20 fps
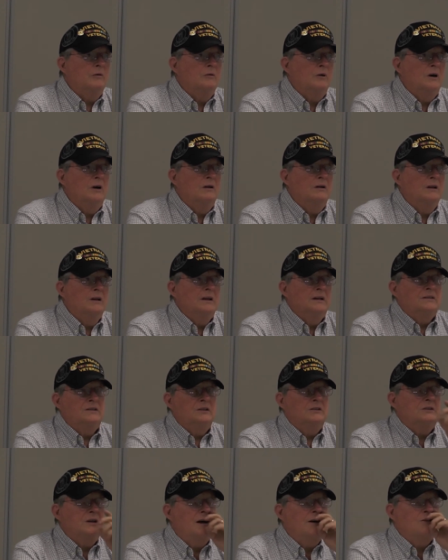Well,
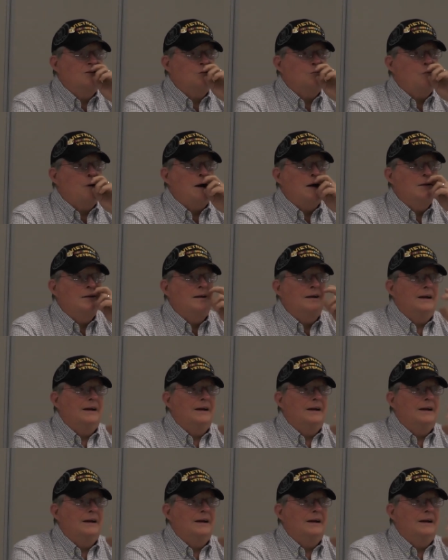since I was a pilot,